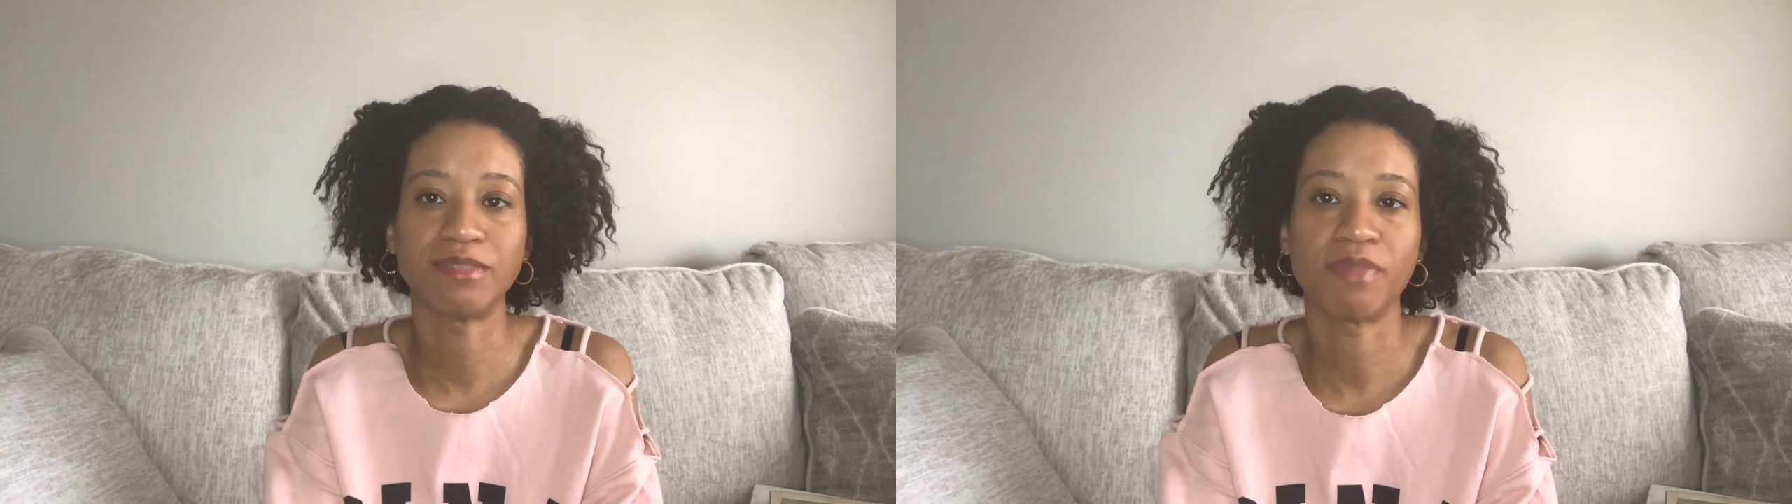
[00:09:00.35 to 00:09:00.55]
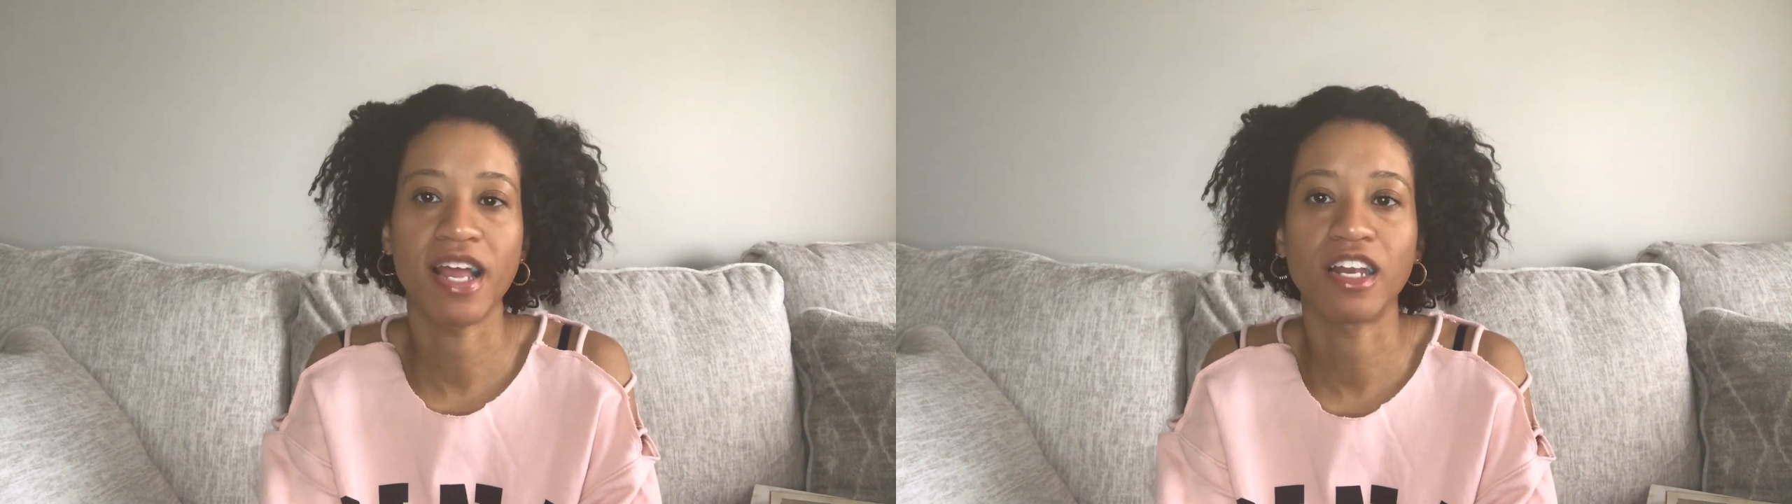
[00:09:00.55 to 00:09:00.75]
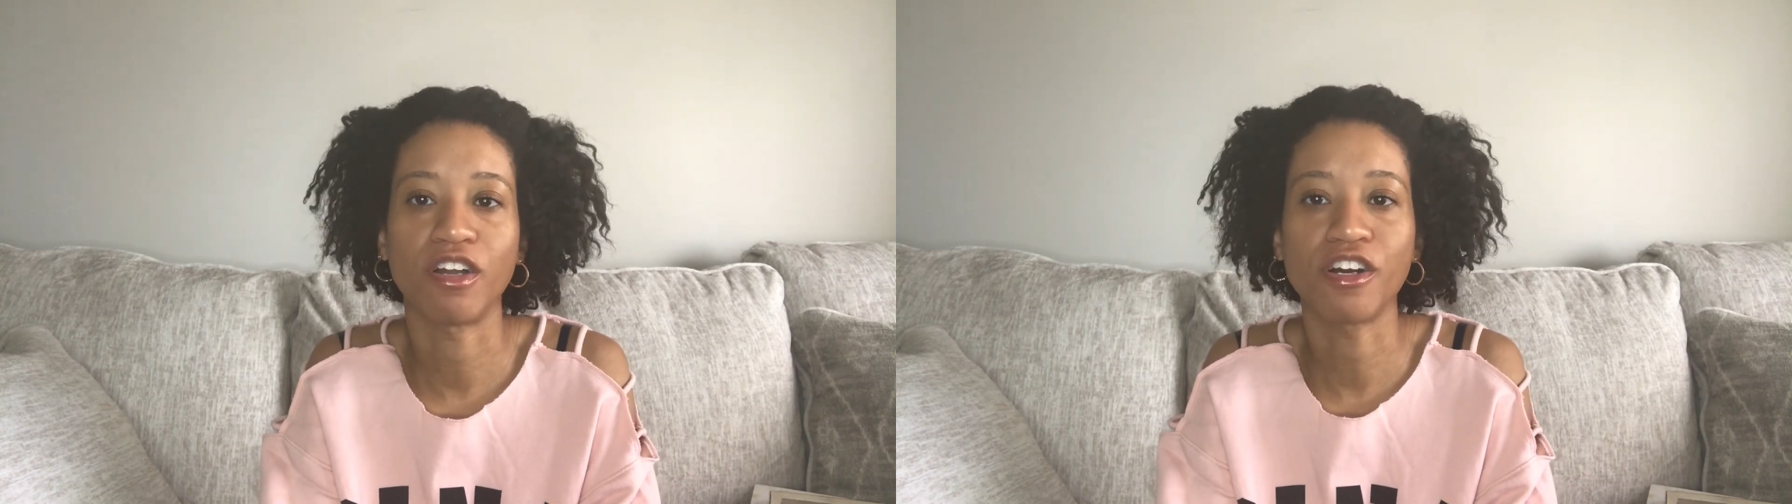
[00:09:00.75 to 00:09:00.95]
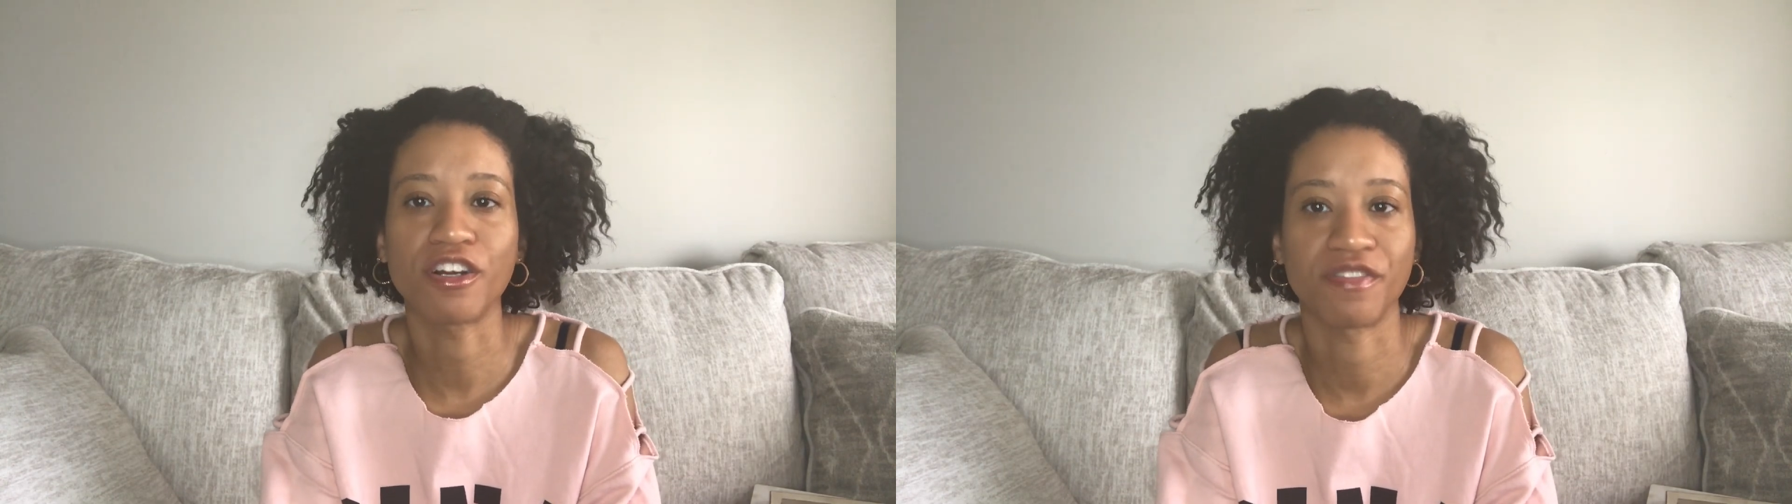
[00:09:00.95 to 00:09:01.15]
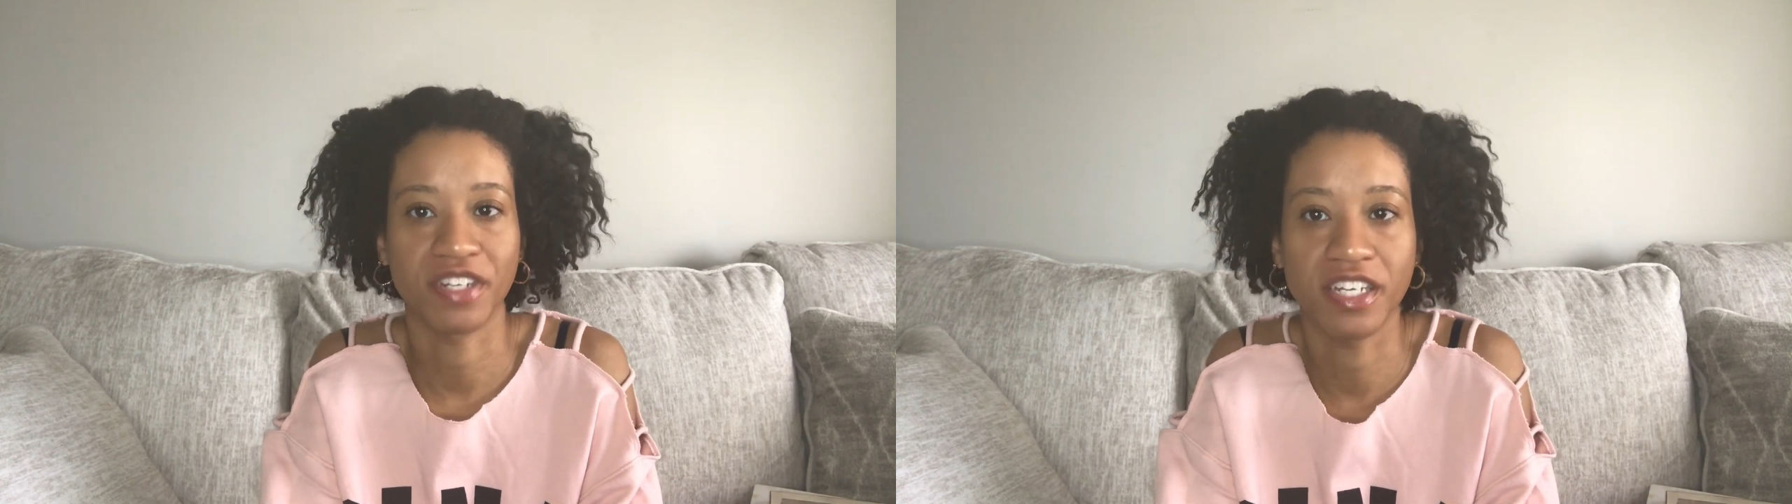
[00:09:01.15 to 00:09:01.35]
make longer
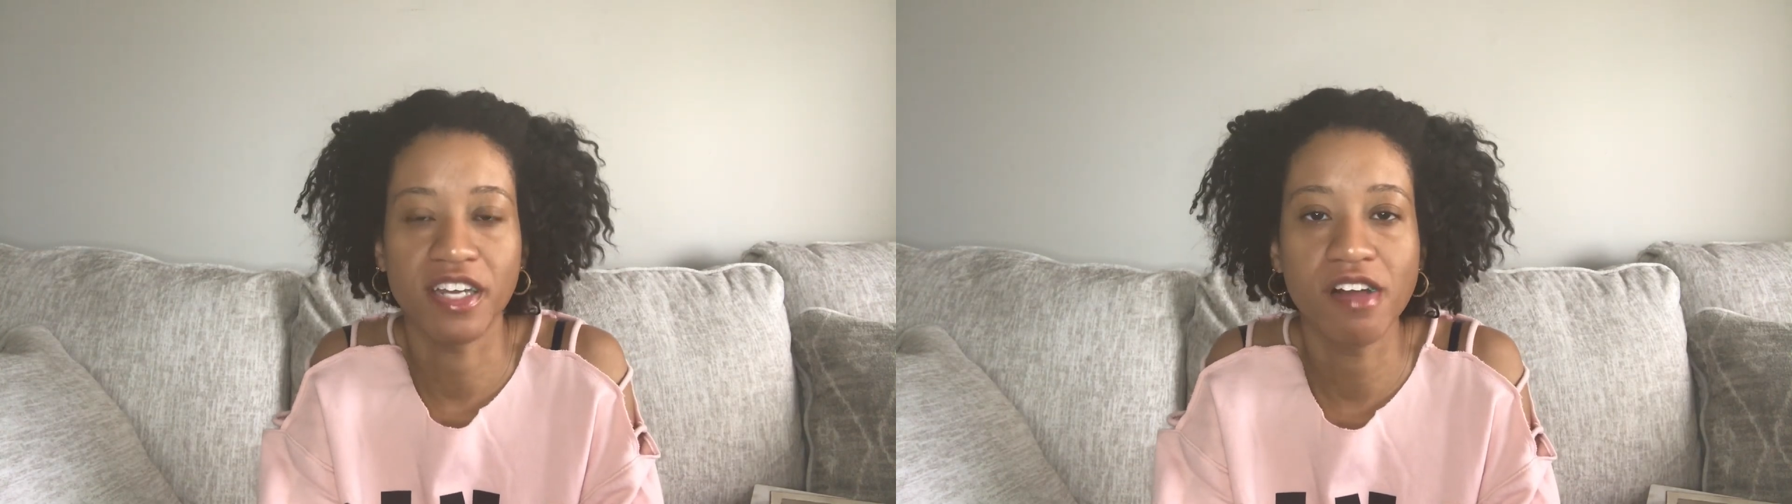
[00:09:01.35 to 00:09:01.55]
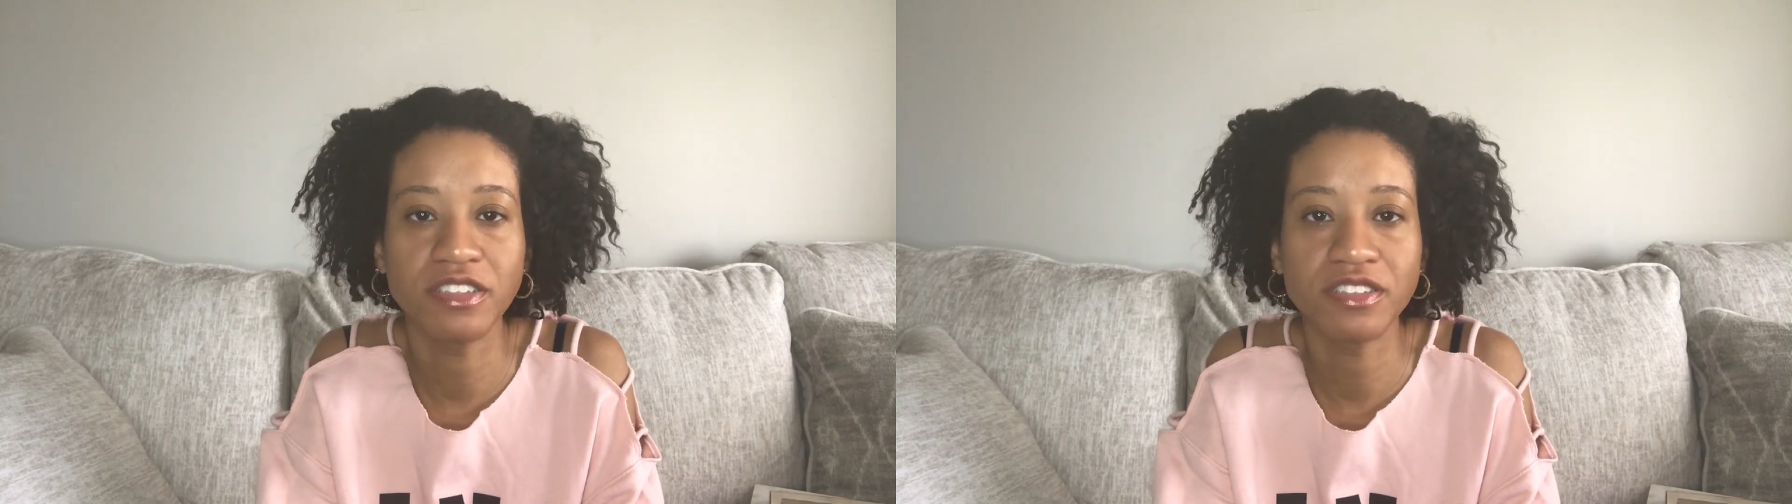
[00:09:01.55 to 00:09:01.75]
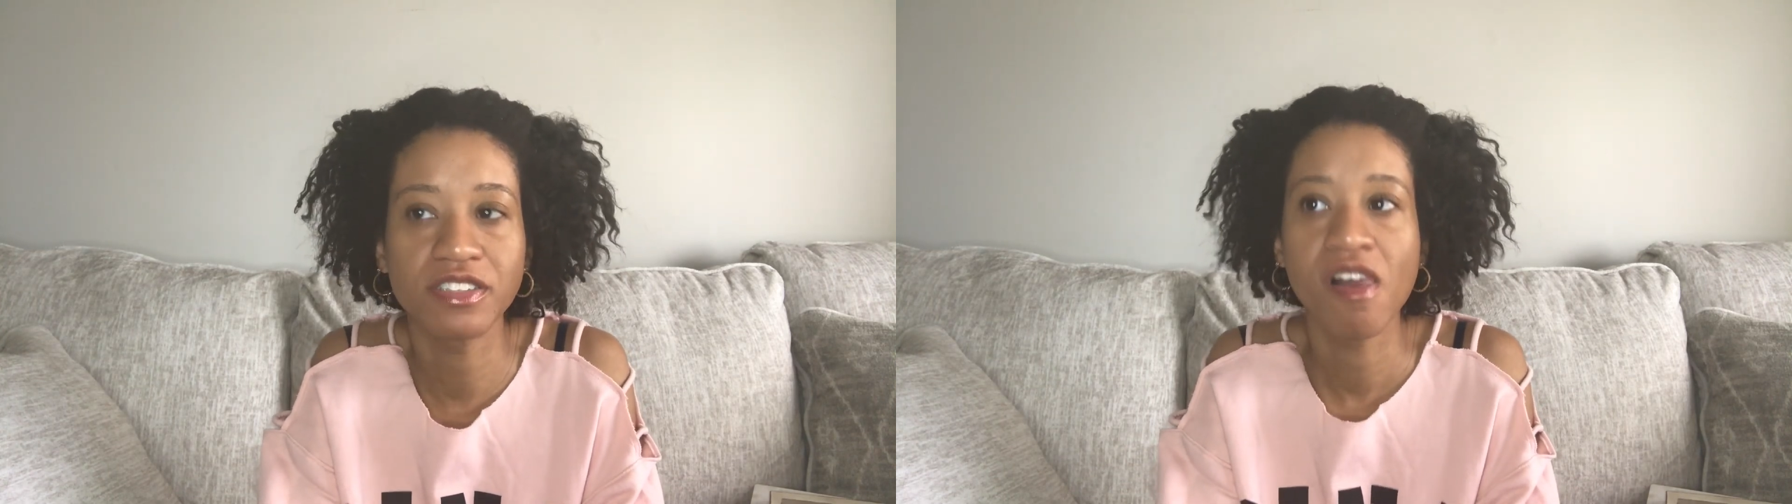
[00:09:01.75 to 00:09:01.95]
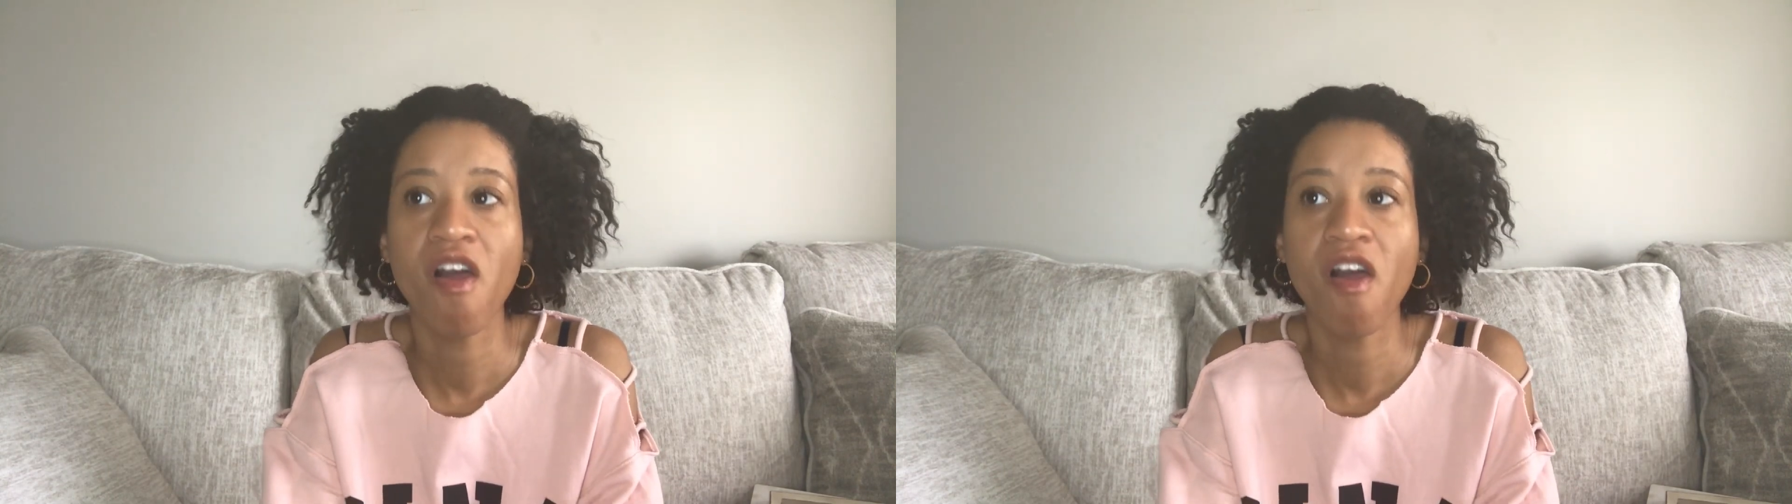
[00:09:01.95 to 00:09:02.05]
videos